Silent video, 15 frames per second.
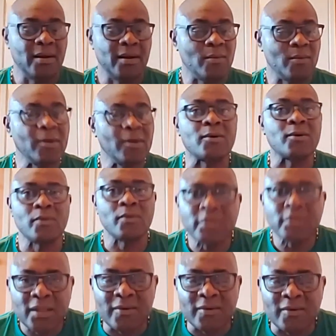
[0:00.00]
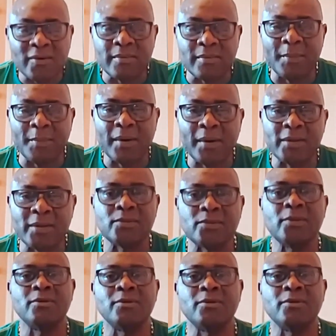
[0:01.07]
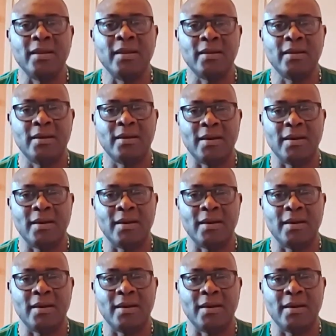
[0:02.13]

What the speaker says: what a cruel thing for my parents to do to me.